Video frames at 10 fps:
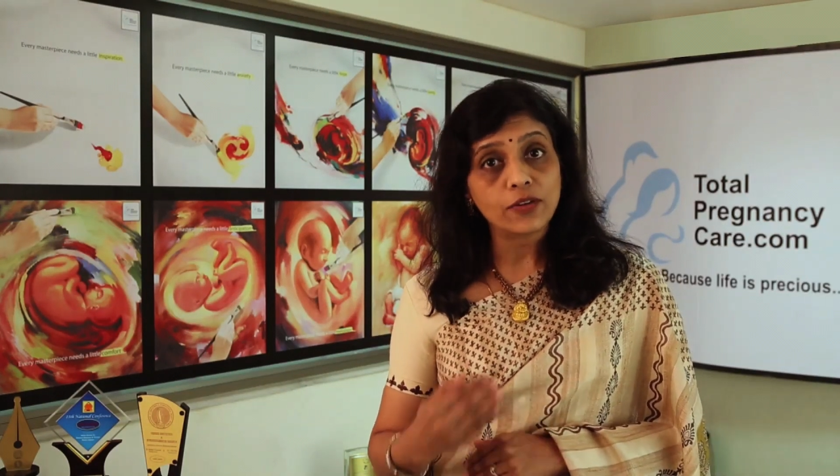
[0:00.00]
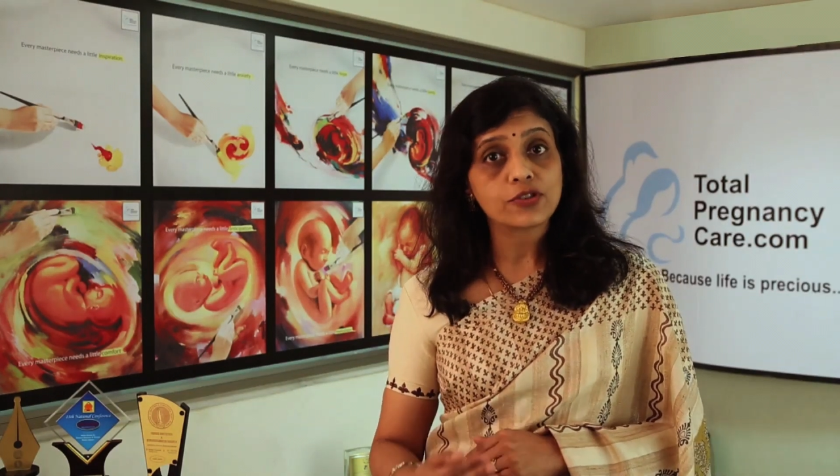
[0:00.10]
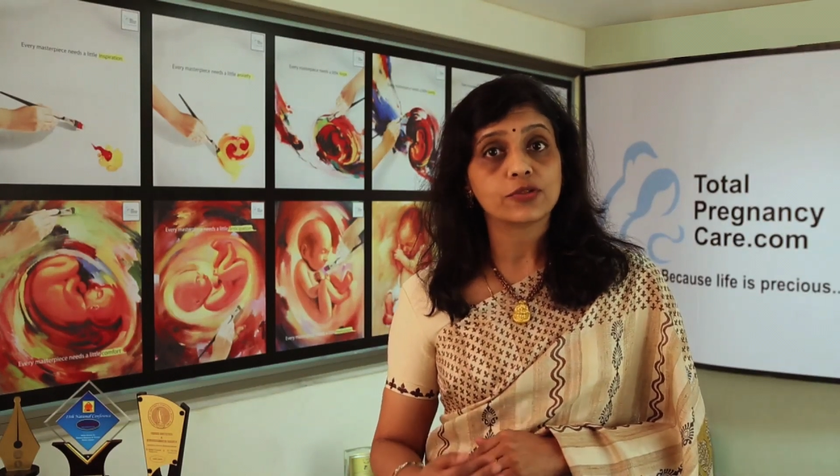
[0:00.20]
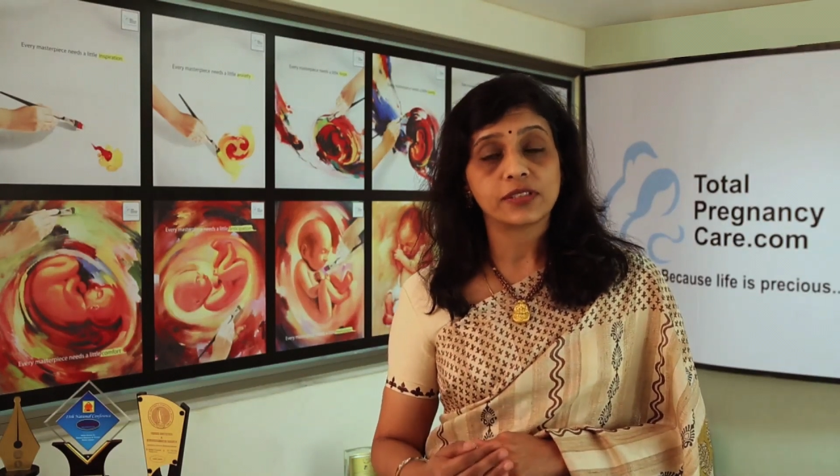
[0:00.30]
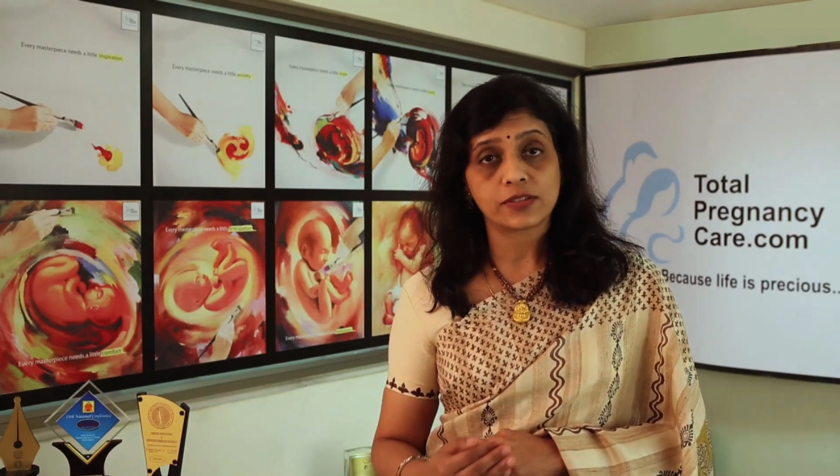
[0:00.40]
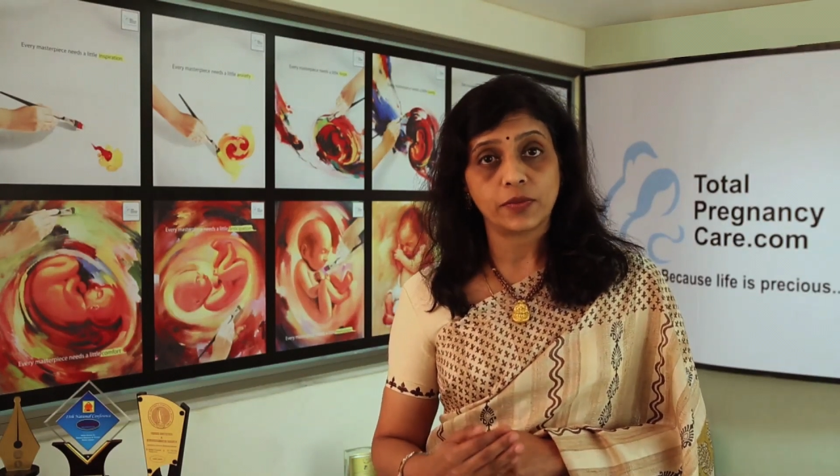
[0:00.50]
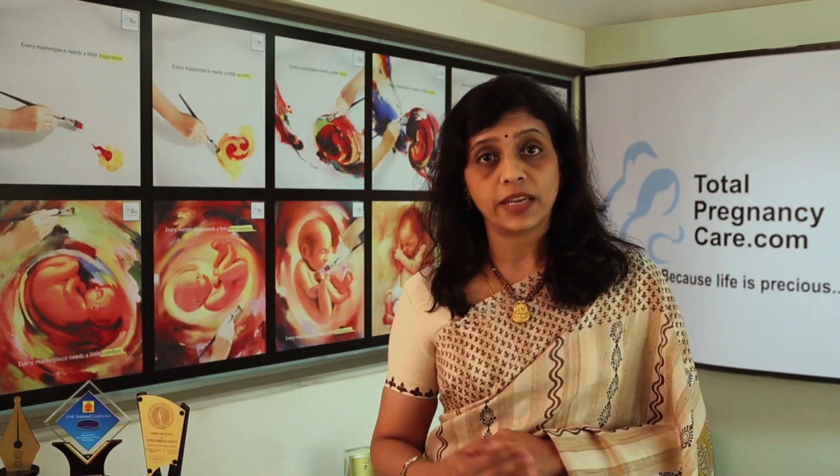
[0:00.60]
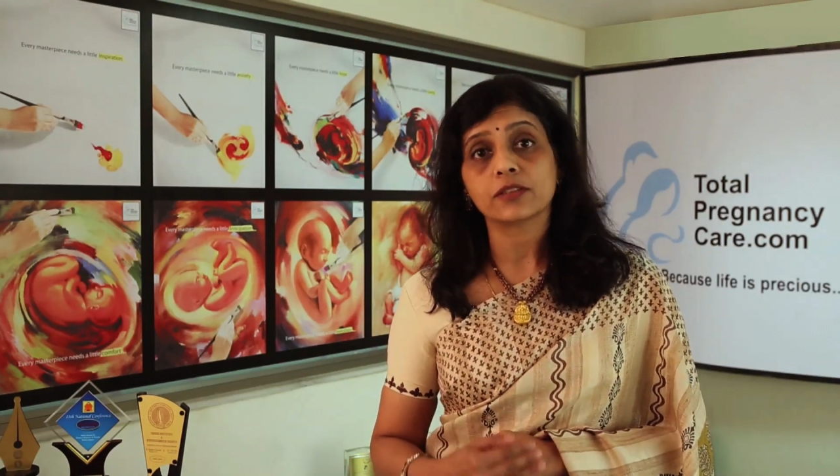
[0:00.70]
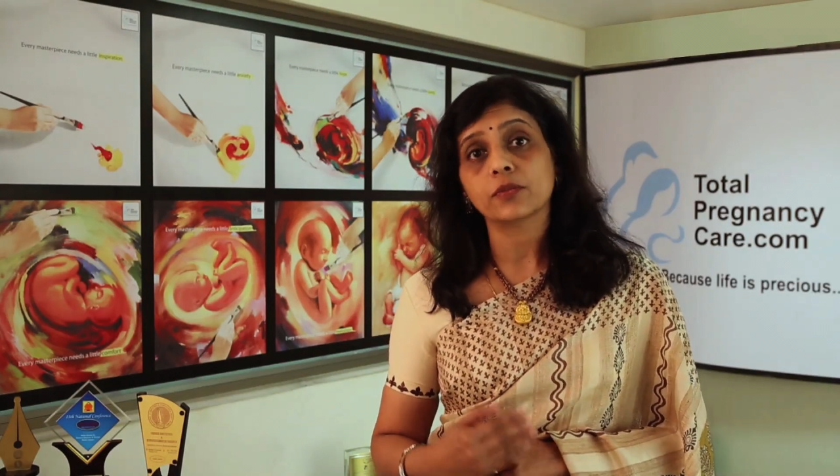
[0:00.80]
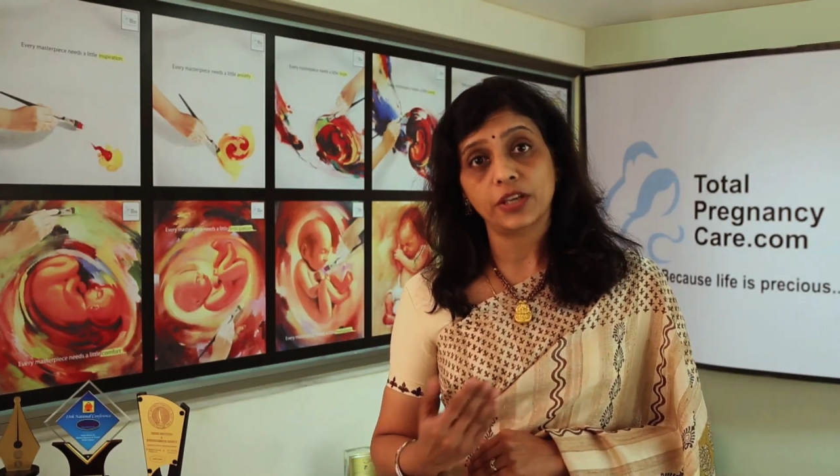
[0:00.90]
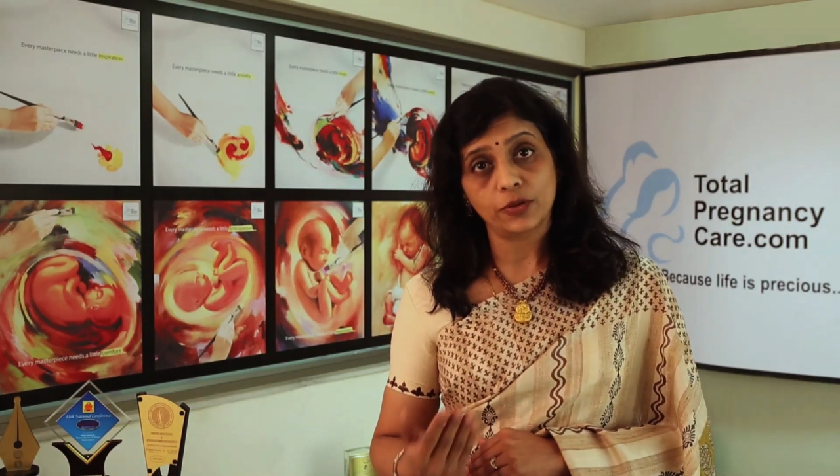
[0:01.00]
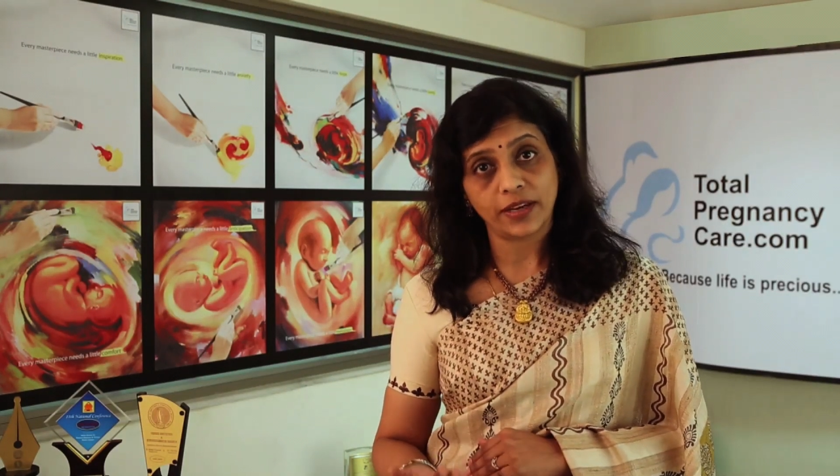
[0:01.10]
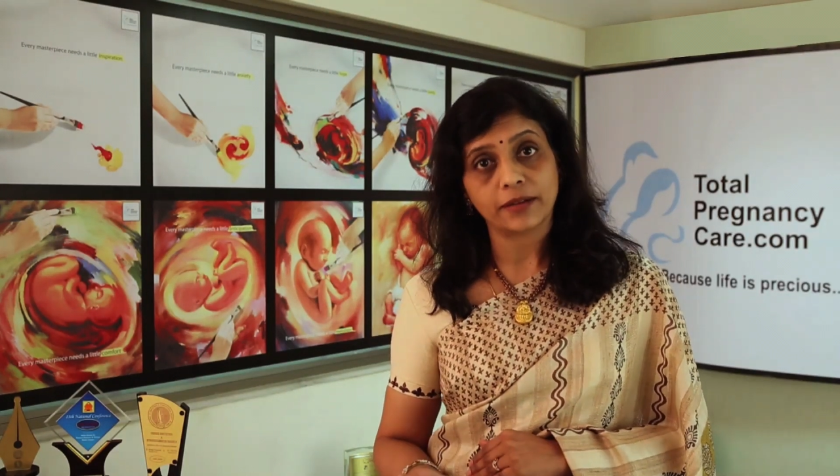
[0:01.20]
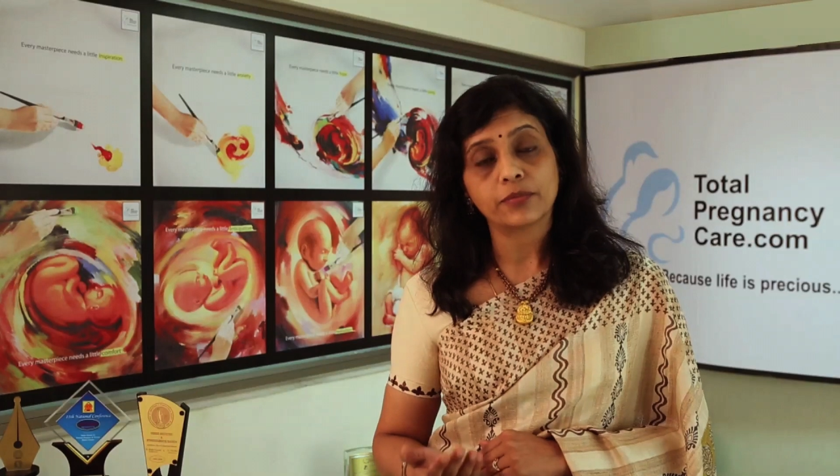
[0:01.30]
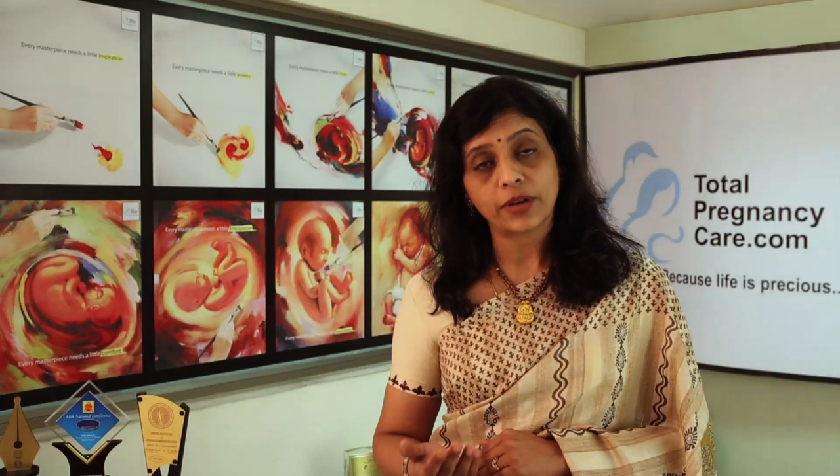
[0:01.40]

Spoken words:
on to this weight when you get